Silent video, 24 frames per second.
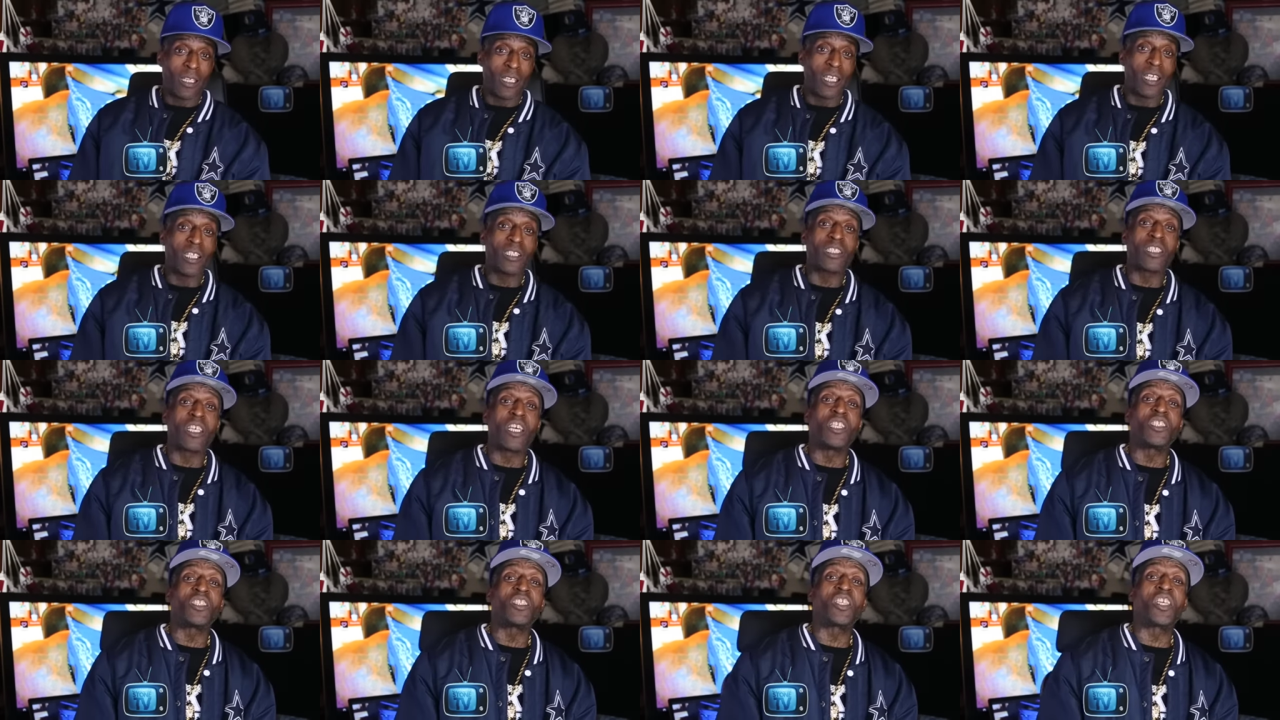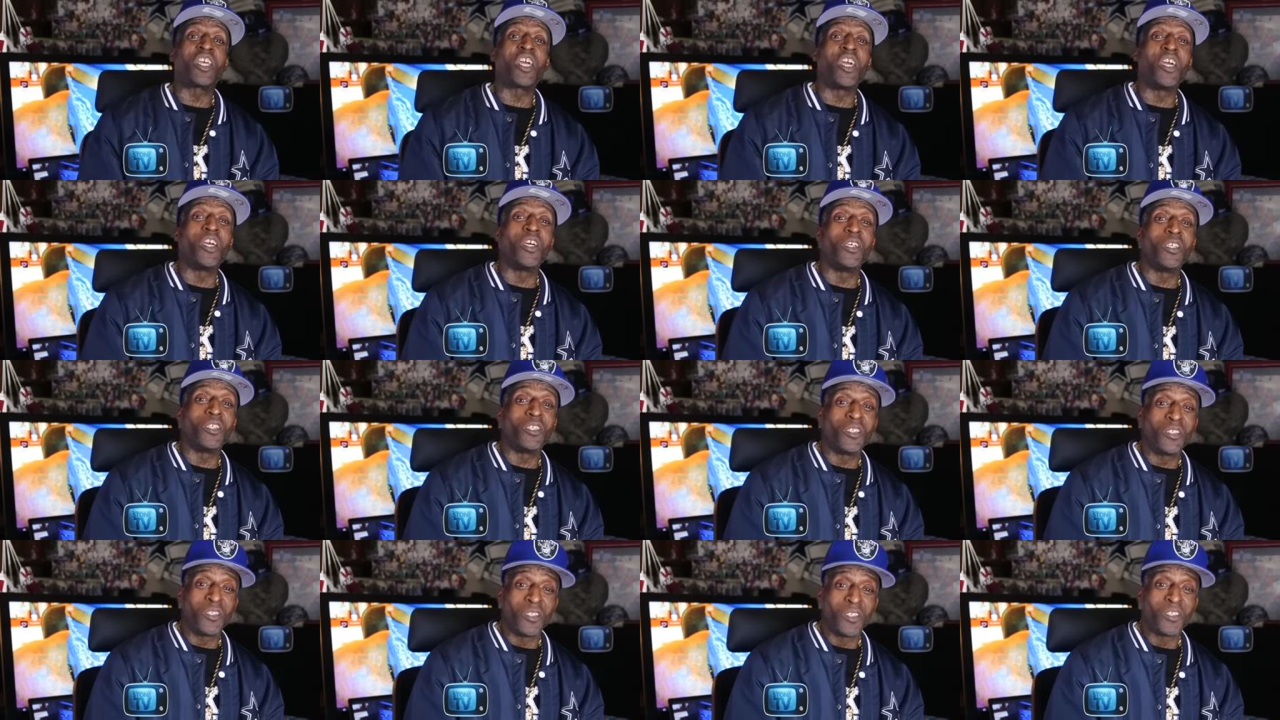It says,
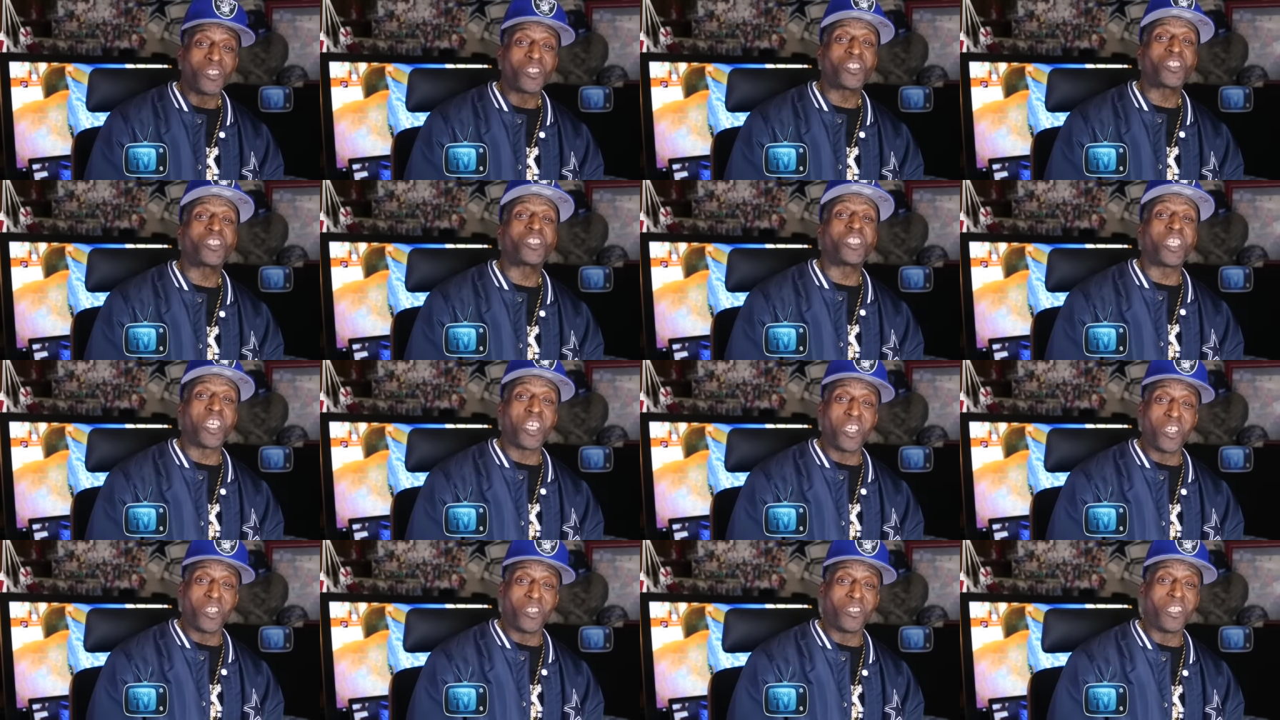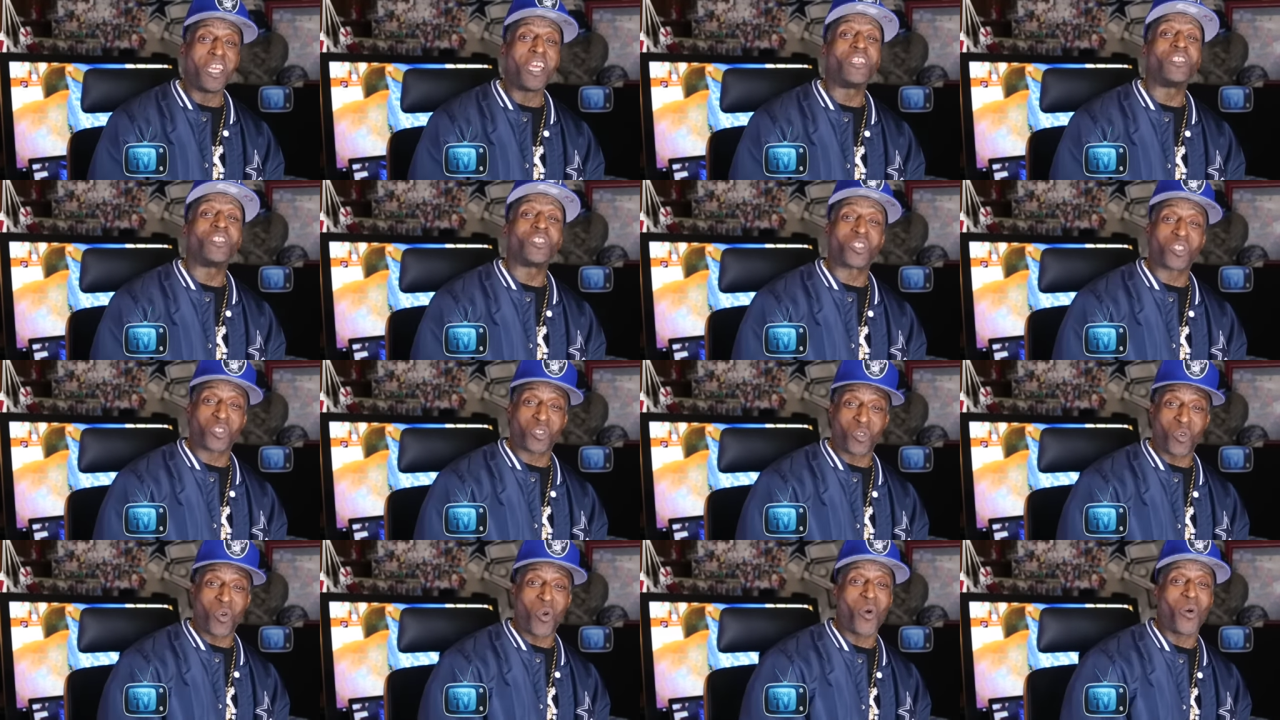kill, steal, and
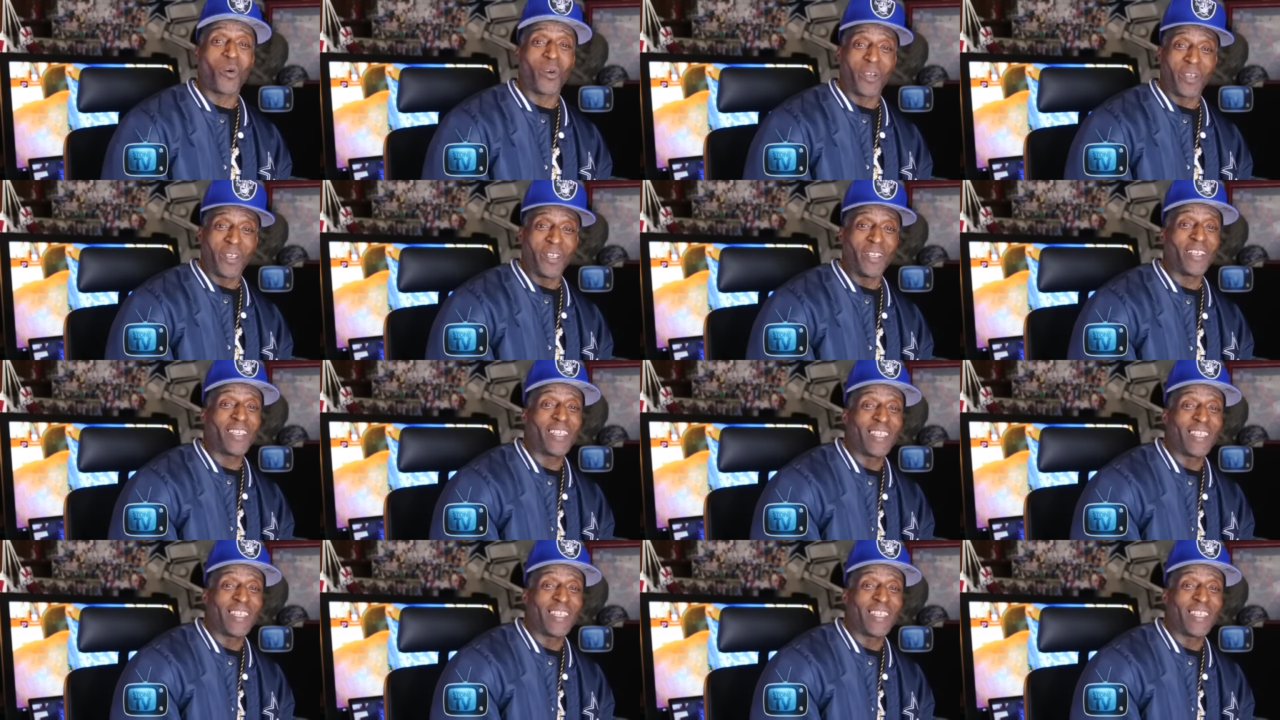destroy.